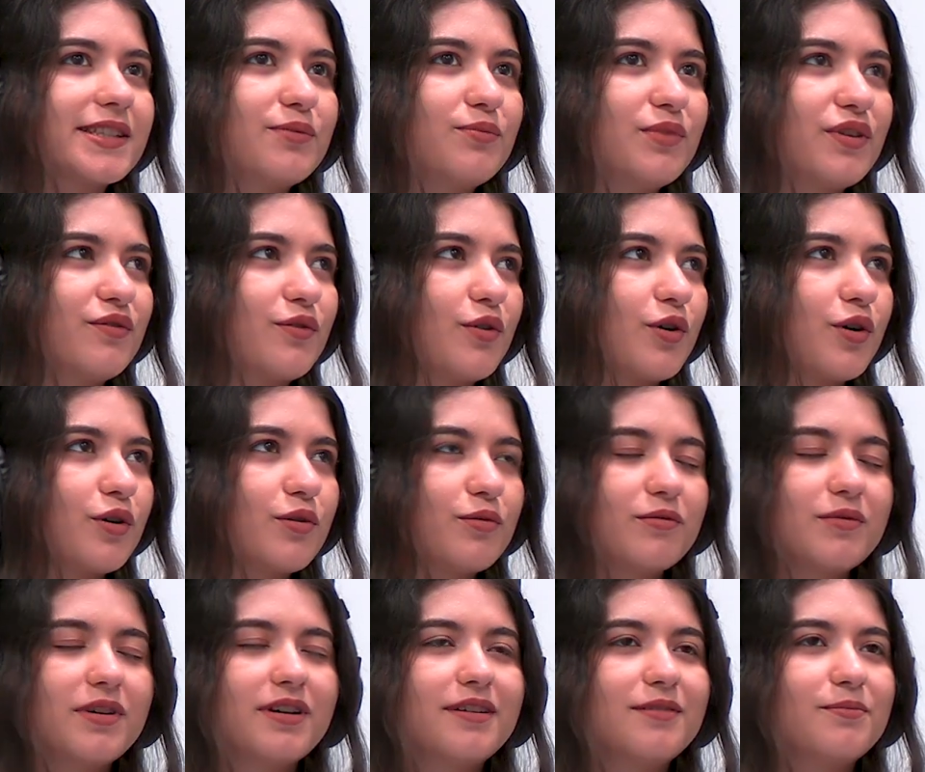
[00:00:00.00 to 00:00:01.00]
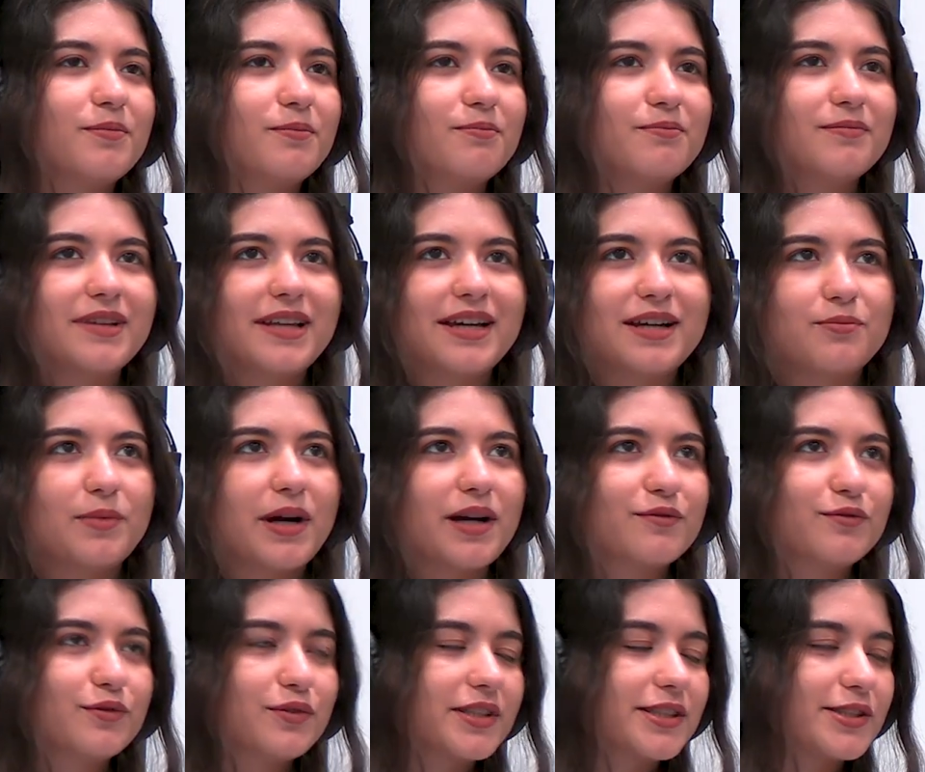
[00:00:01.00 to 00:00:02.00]
said before, like
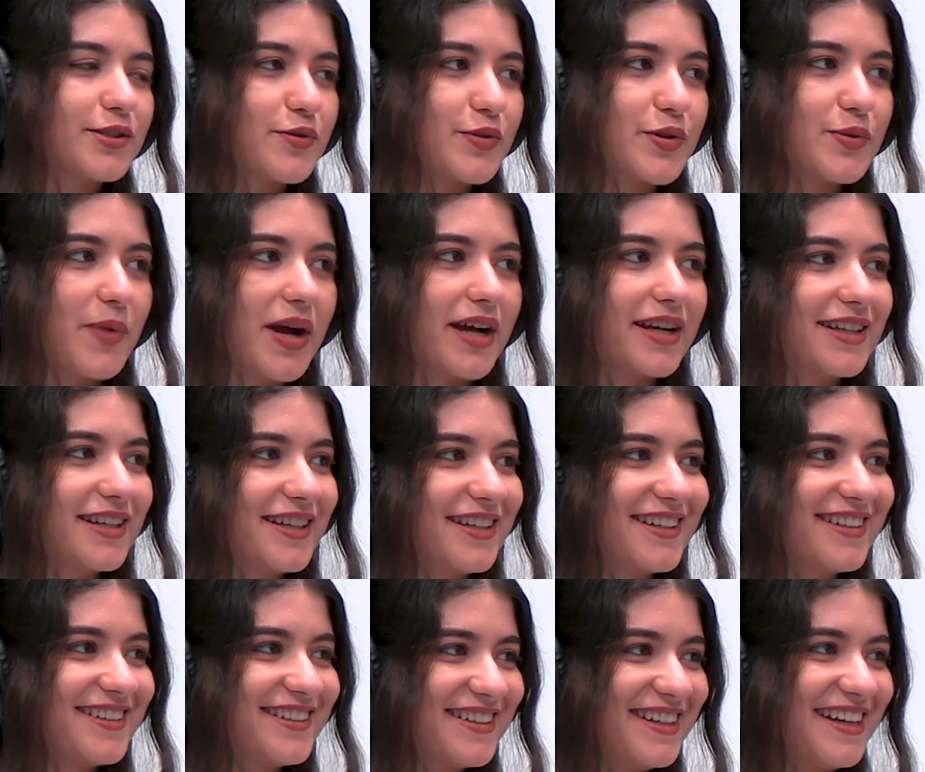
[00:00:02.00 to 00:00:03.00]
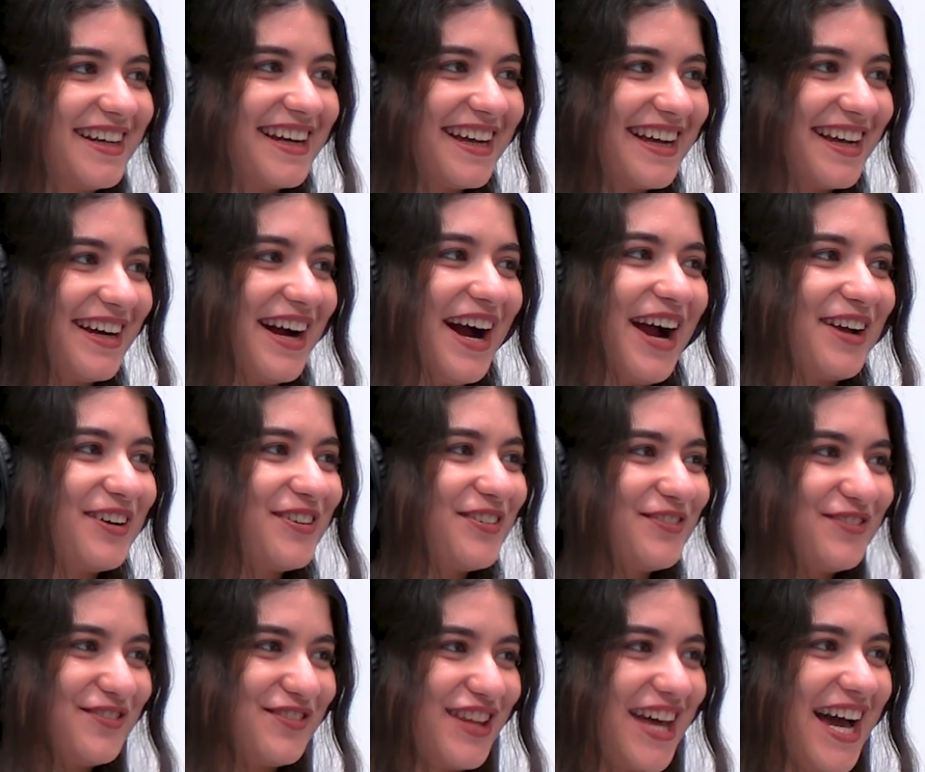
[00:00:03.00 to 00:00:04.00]
mindfulness through spanking, kind
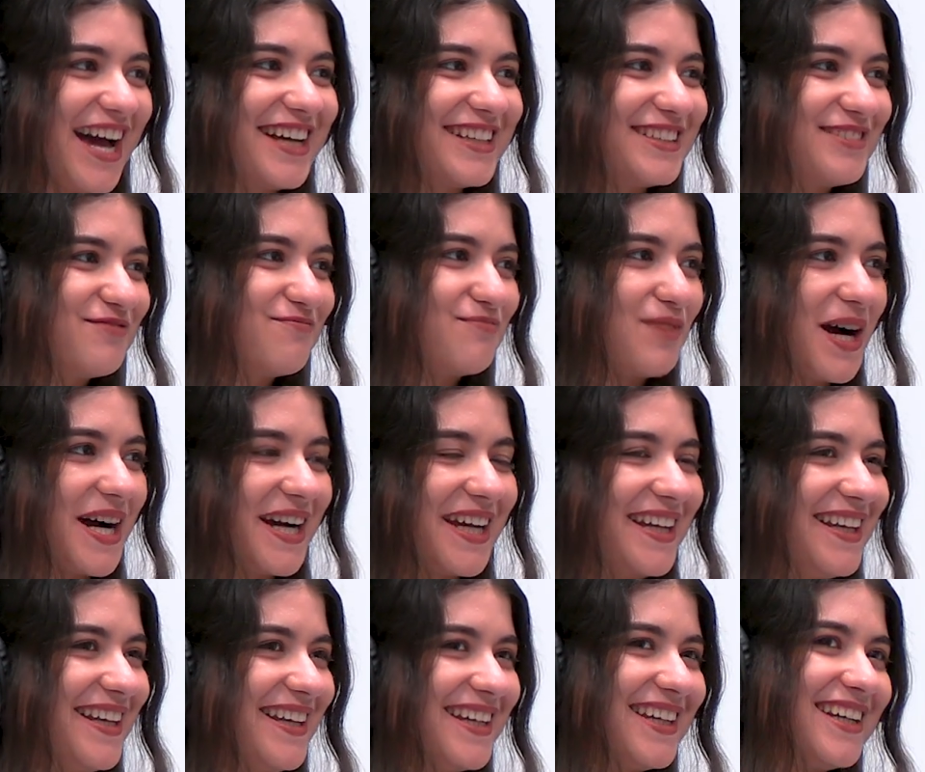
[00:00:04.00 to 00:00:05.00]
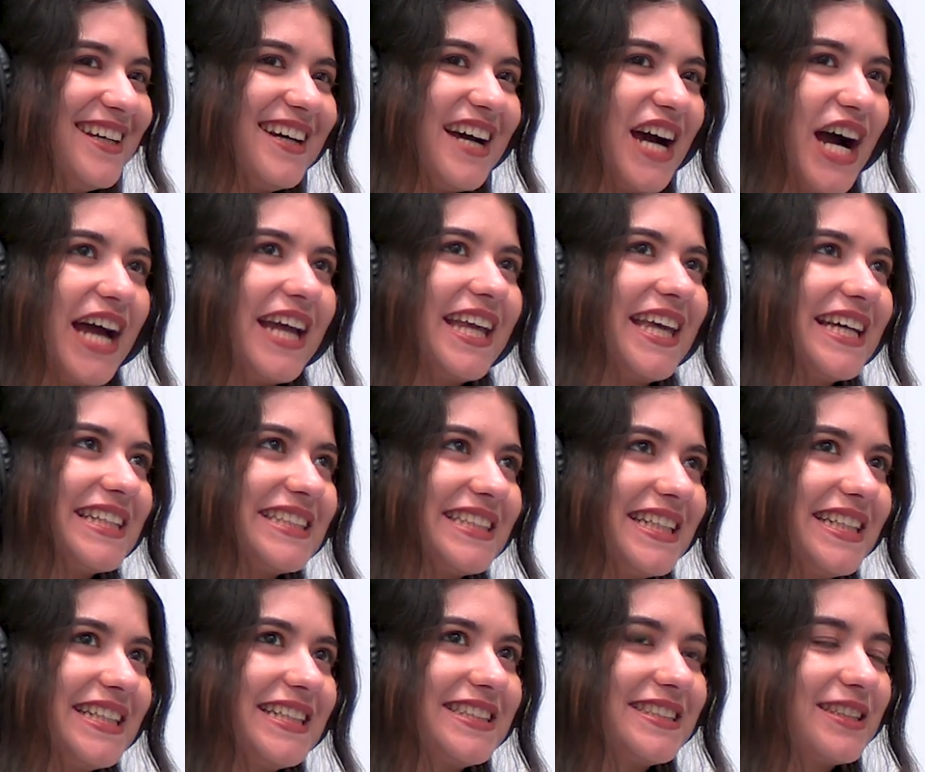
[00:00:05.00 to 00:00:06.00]
of that, by, I guess,
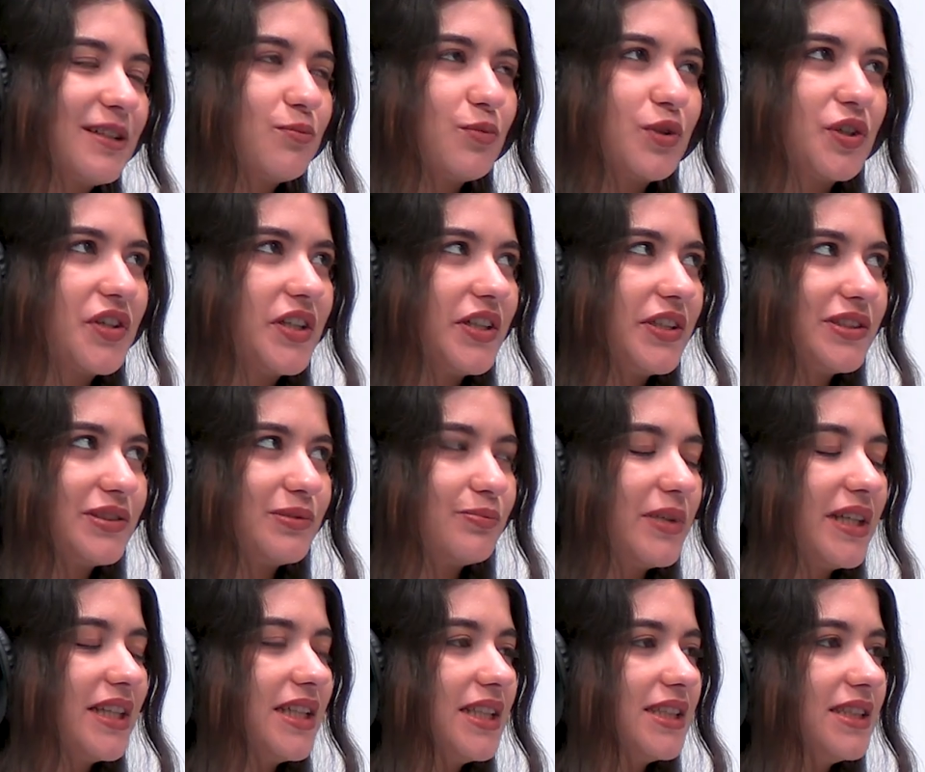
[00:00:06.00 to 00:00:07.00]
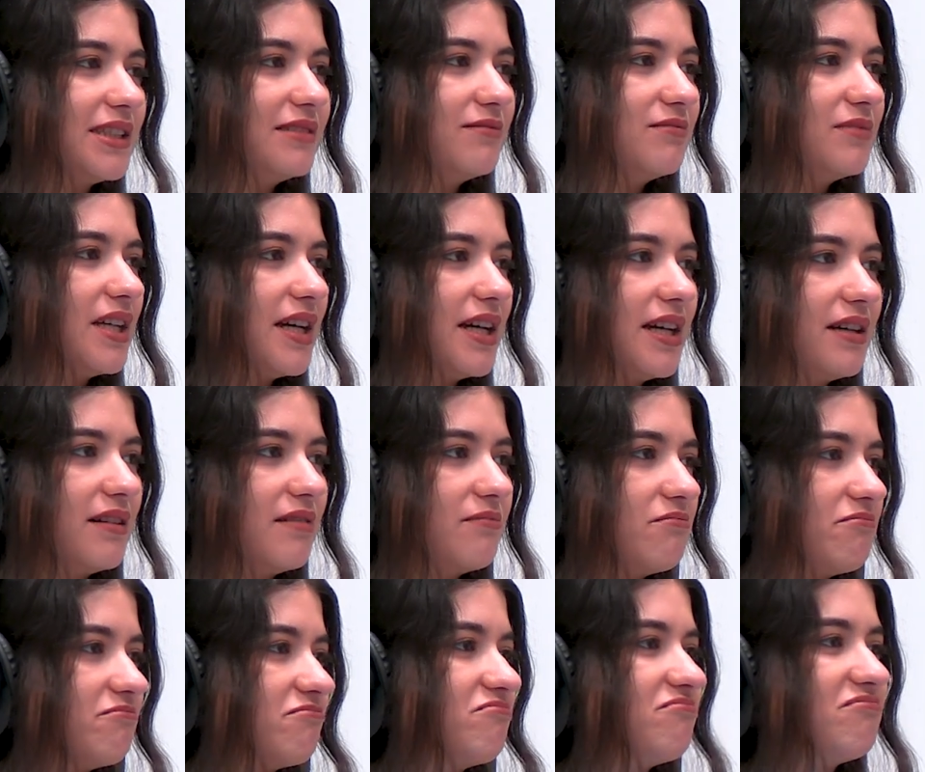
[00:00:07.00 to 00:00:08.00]
letting someone else make
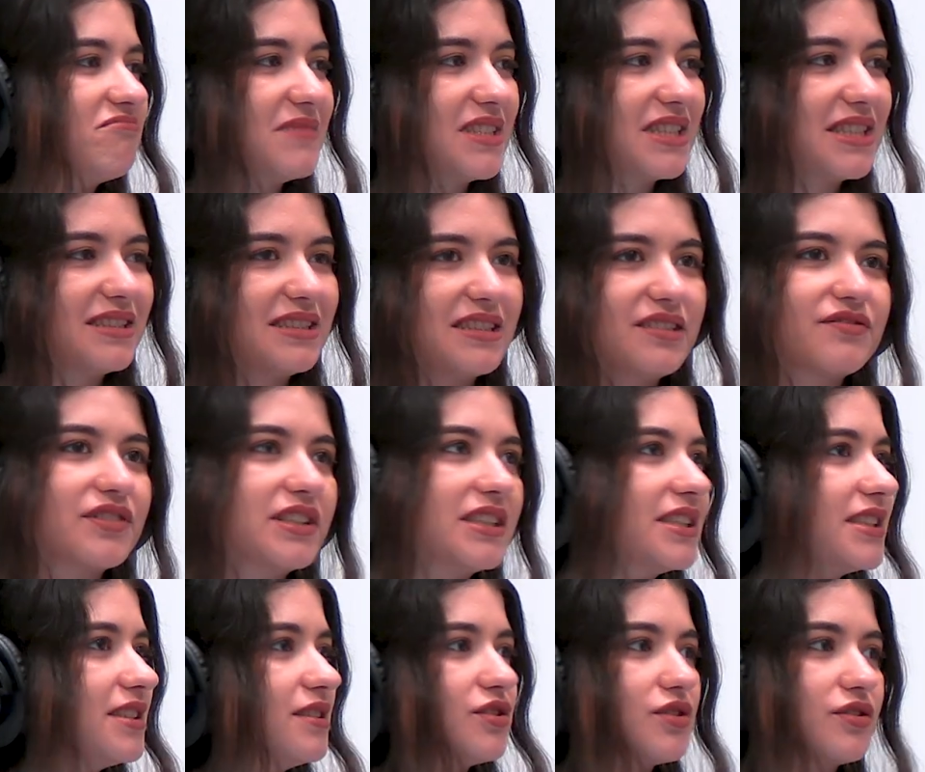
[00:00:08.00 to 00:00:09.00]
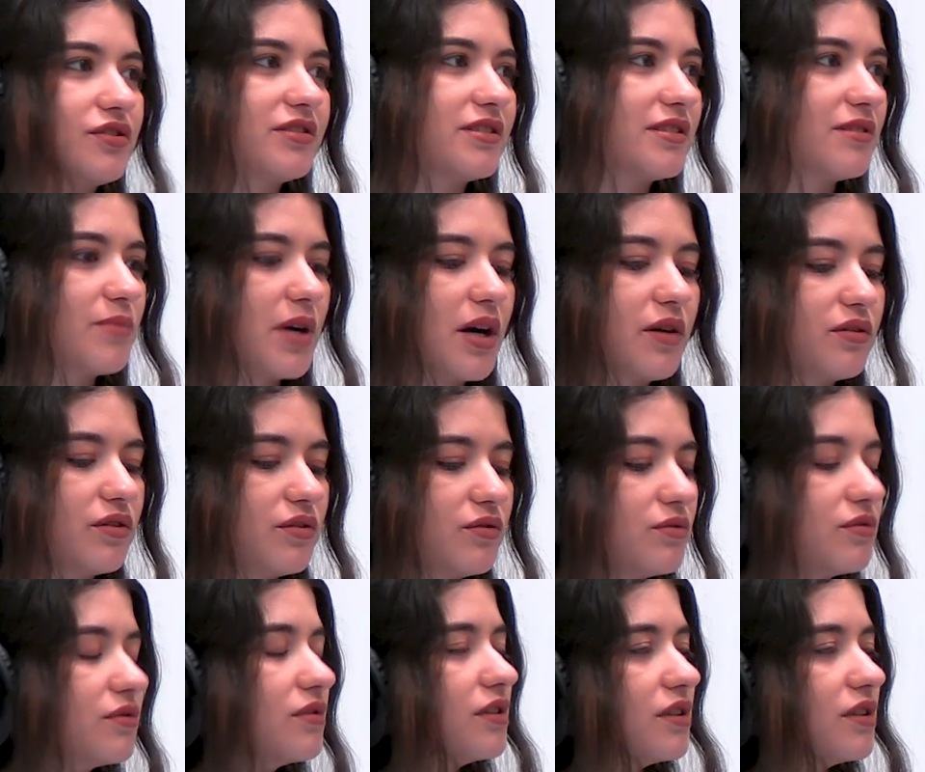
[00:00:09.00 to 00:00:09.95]
different decisions about you.